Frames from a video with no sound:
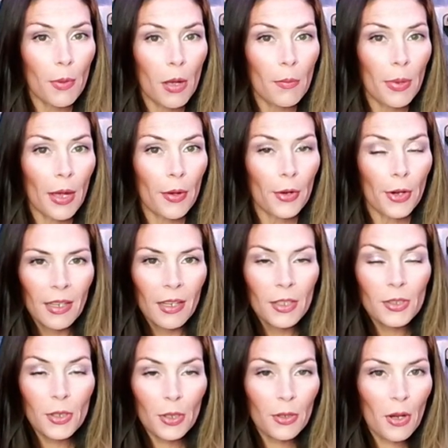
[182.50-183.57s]
bomb powder.
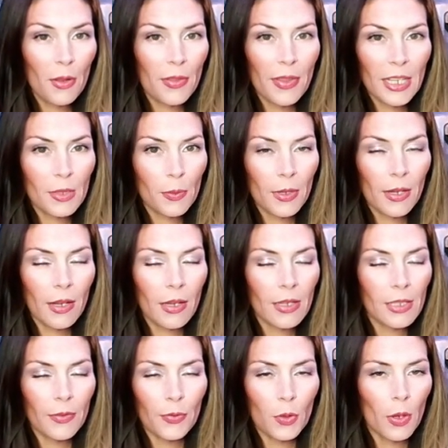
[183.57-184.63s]
So you know that that's what it
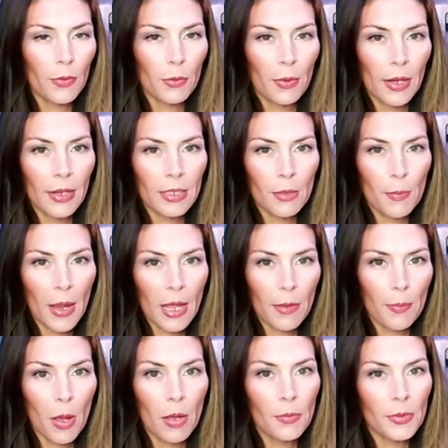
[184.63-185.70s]
is if you ever run into
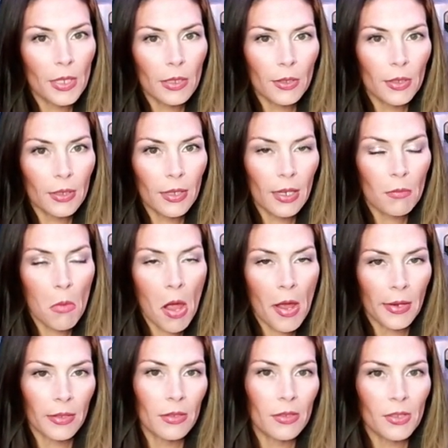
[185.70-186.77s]
bath bombs that look like
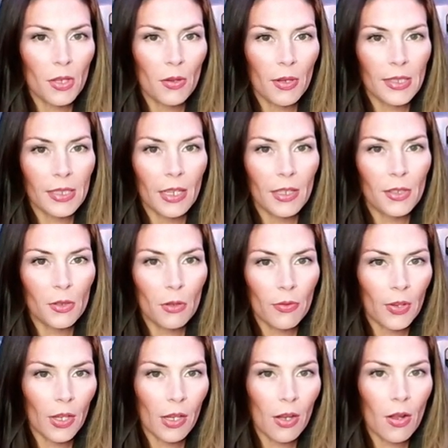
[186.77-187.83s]
mine. So let's get to the
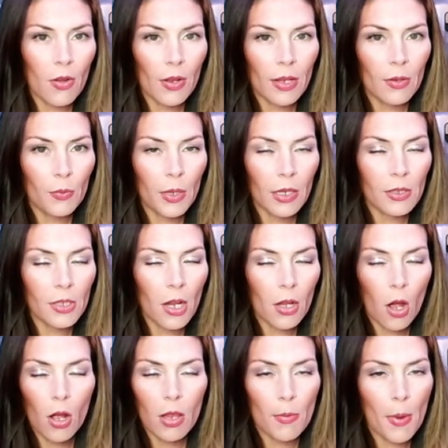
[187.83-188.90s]
video and we can talk
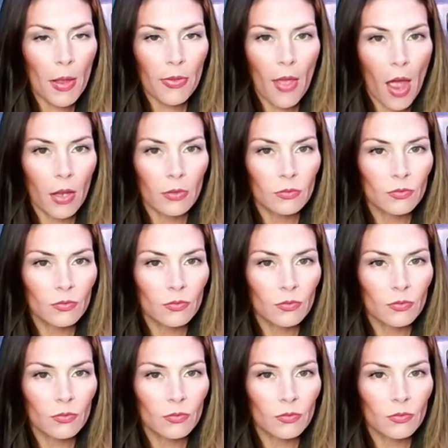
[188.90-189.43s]
all about that.